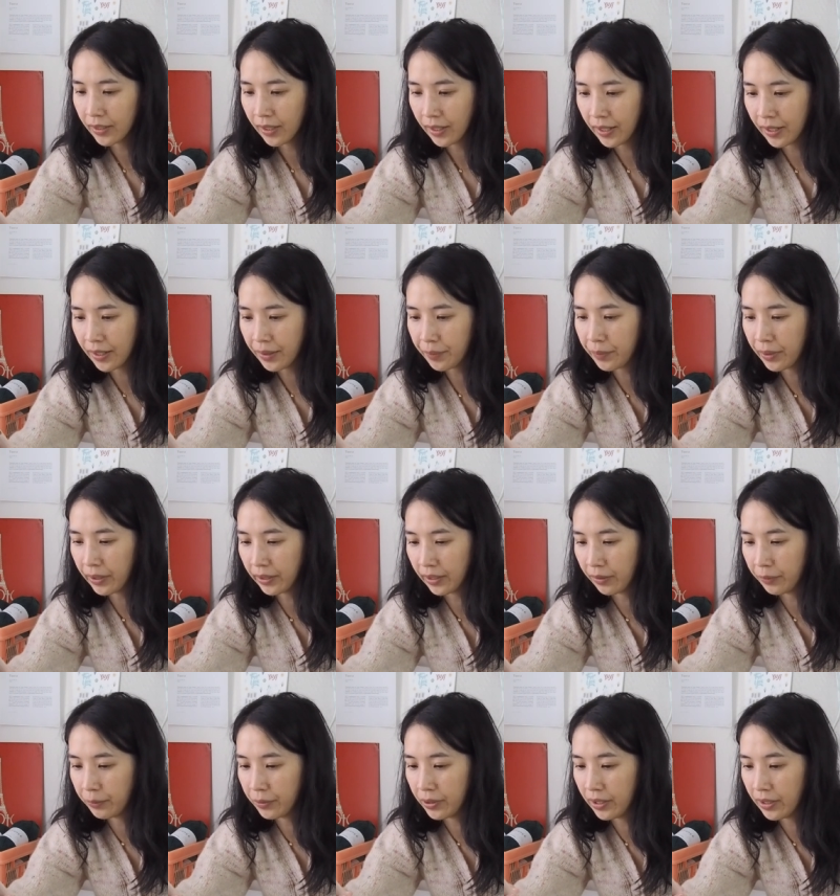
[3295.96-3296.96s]
Um, okay,
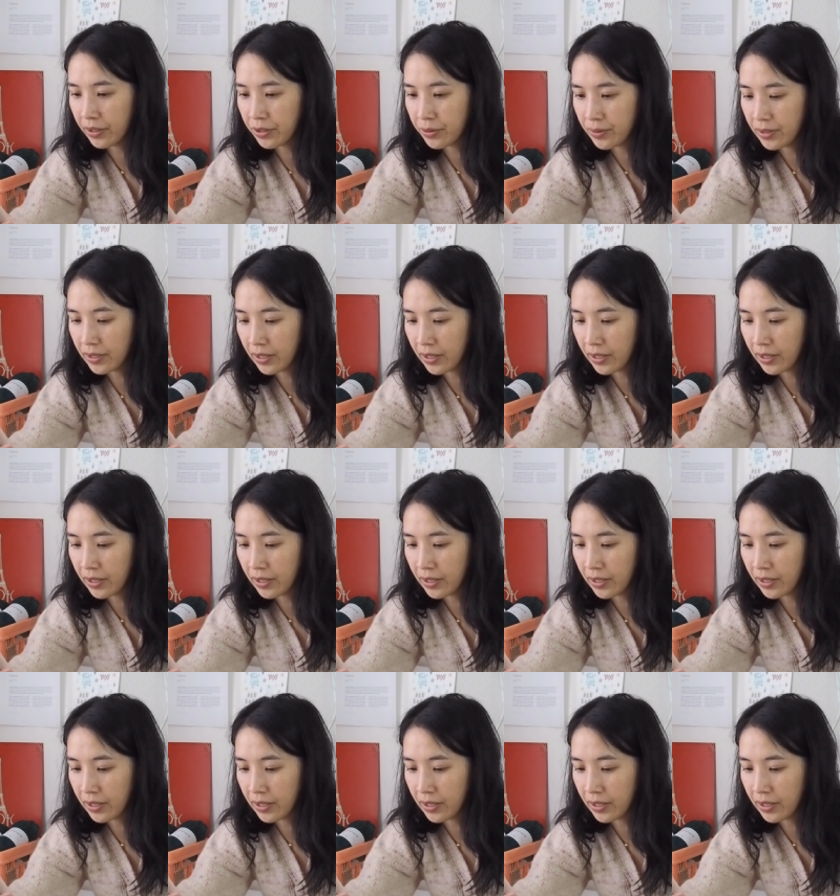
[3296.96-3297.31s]
what else was